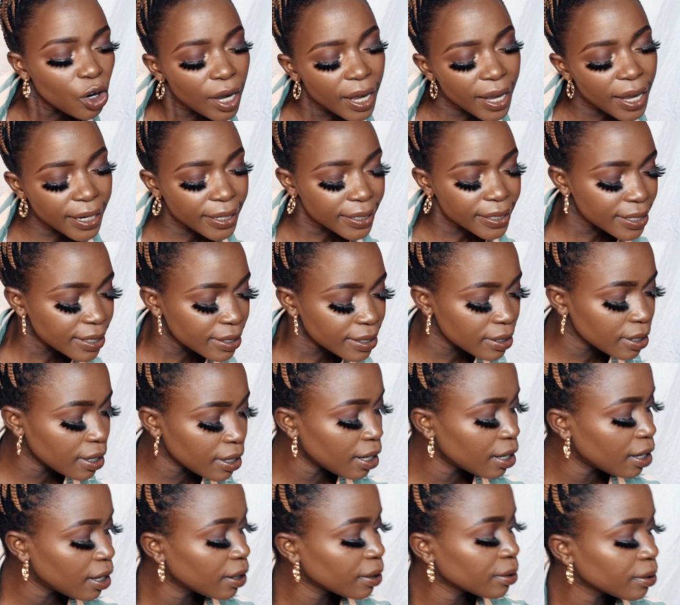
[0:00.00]
and
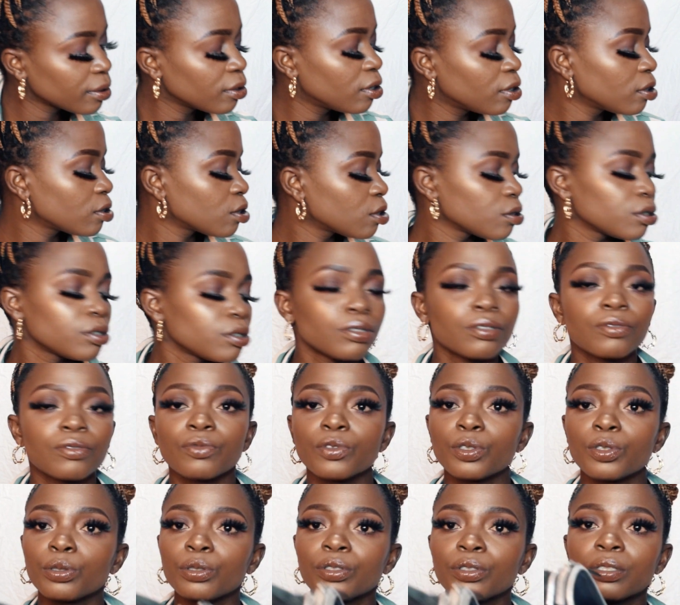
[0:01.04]
go to
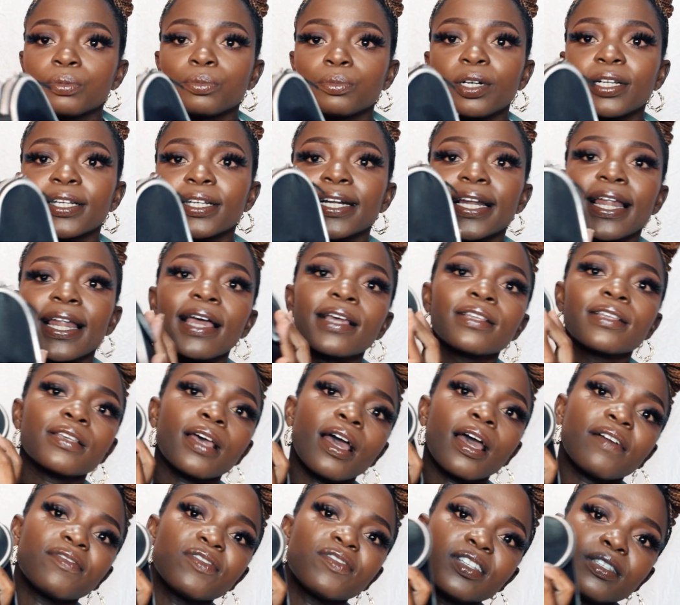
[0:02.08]
do small clients, I
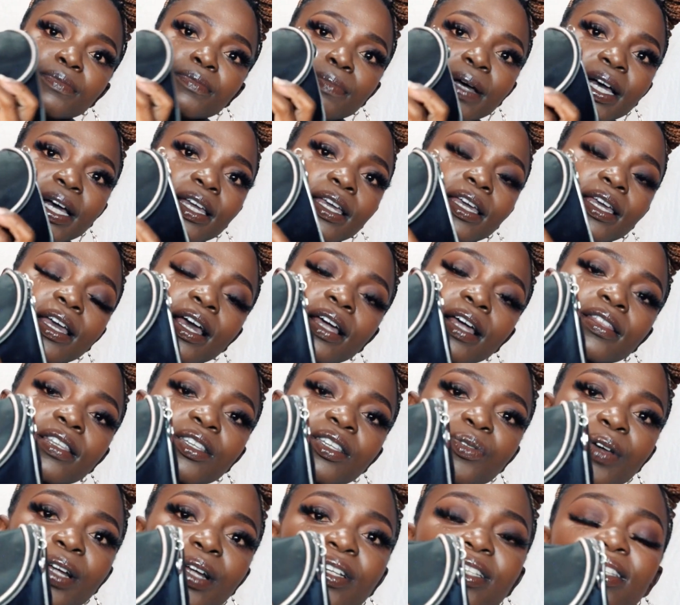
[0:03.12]
have this bag here.
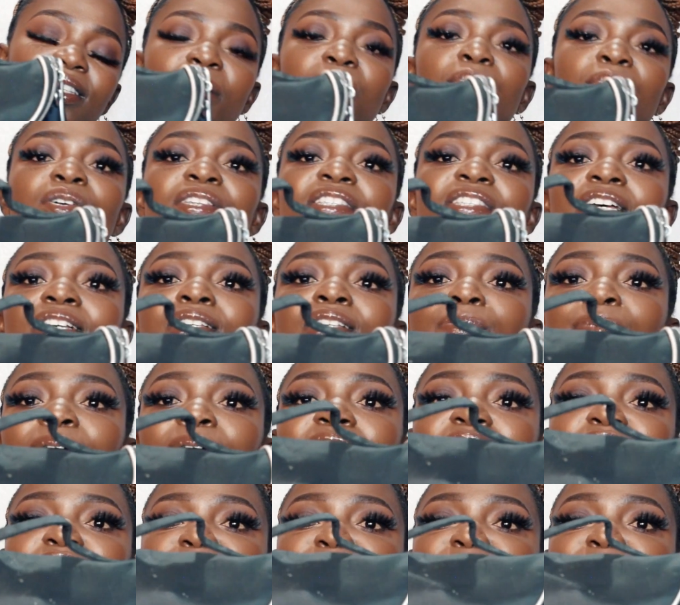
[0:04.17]
This one is the most
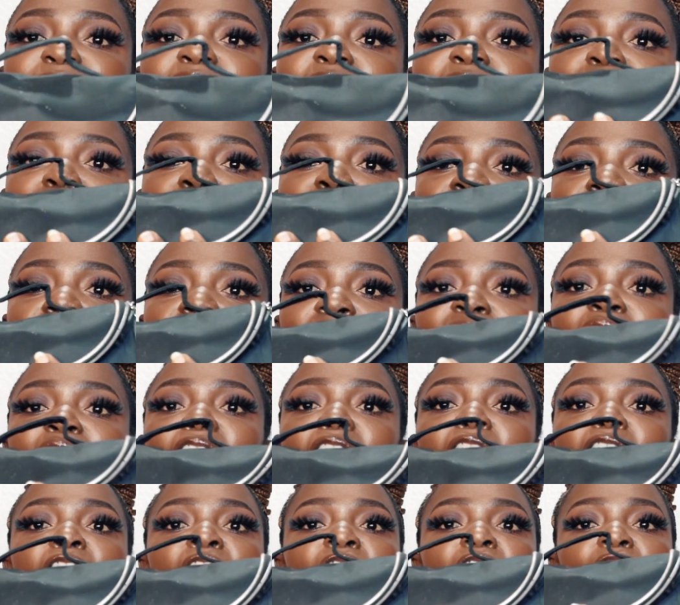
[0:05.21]
expensive makeup bag
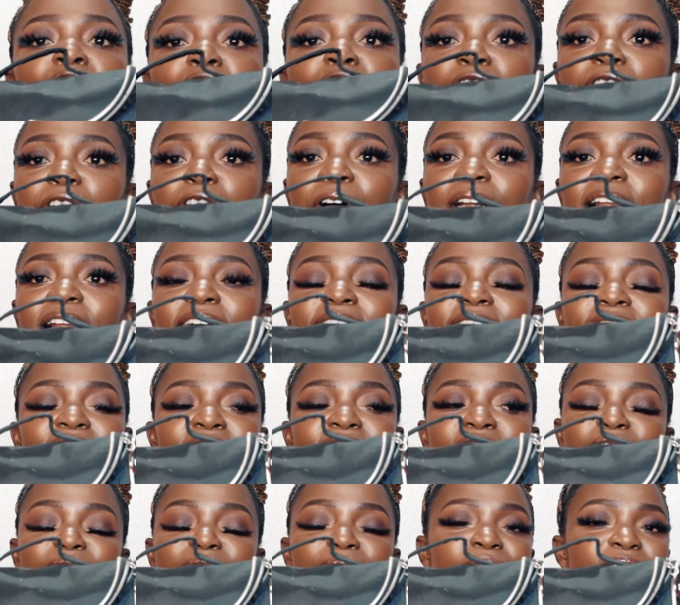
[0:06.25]
of all, and it
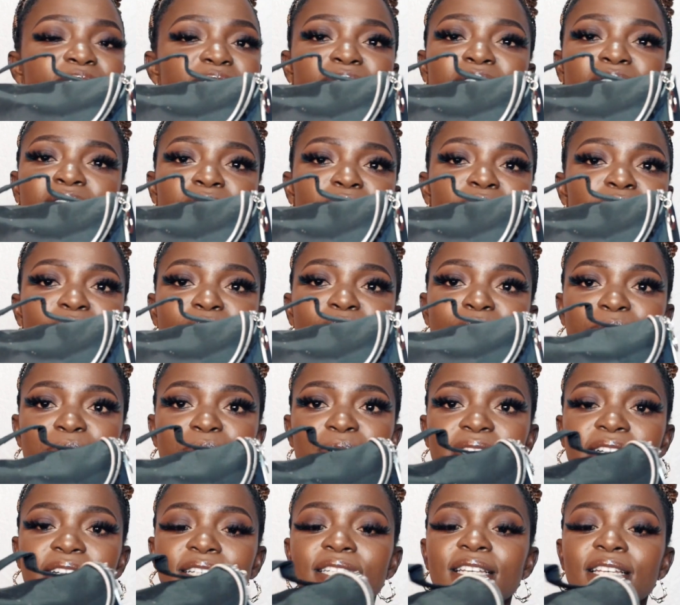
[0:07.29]
is not even of good
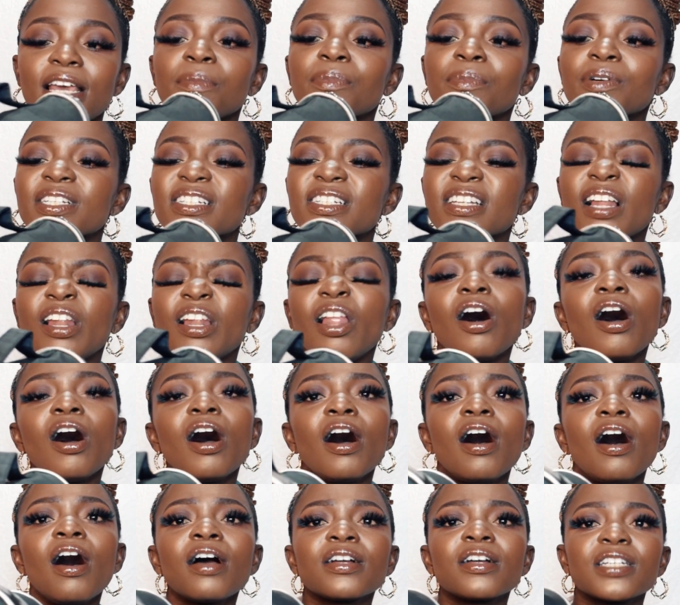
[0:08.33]
quality. I bought it a
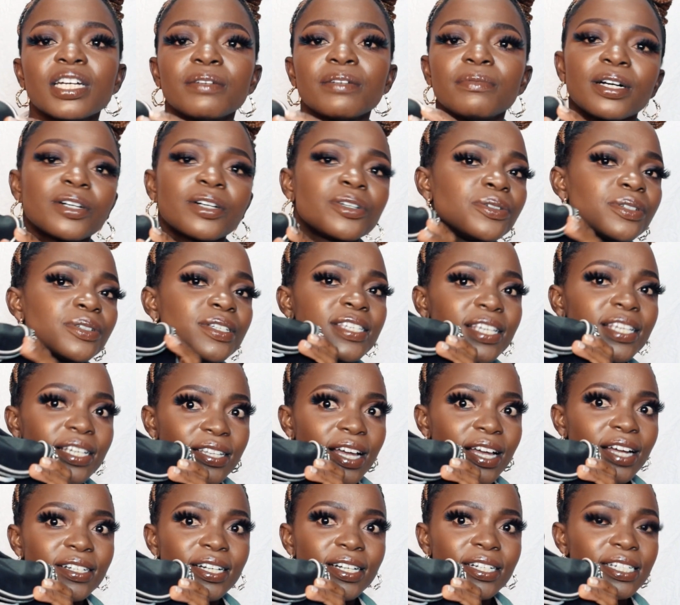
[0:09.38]
long time ago,
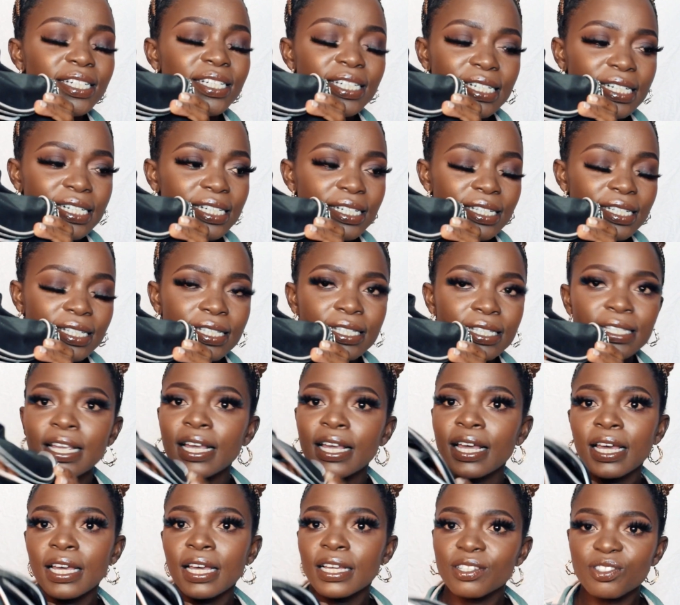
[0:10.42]
600 shillings.
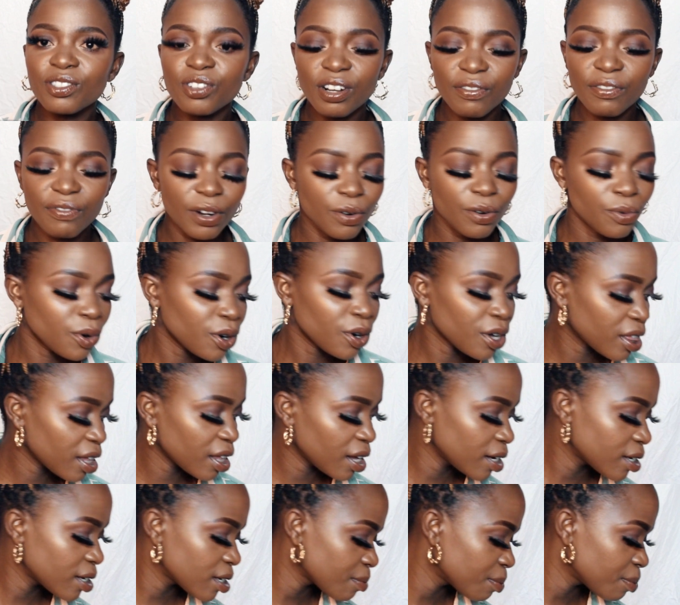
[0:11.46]
It's not even worth
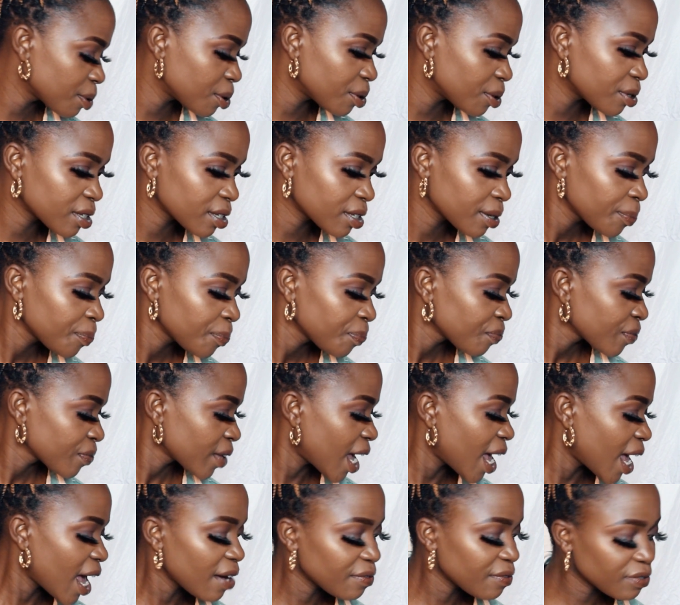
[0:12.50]
it, because
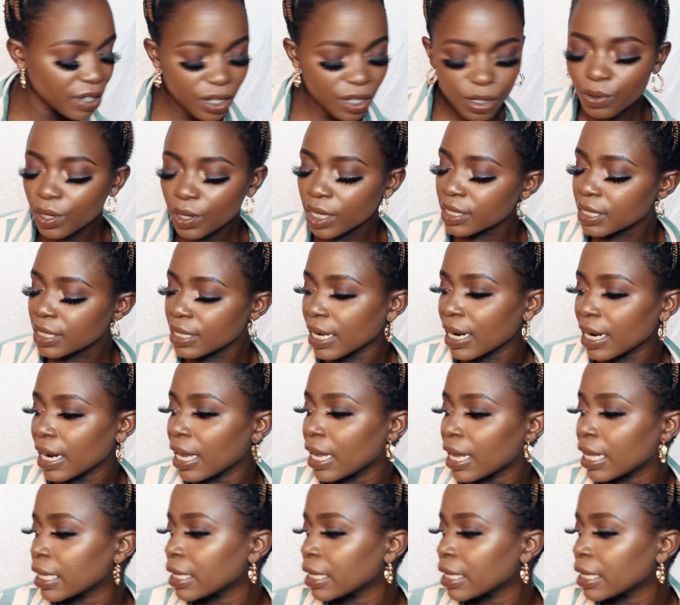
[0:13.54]
I have these ones that are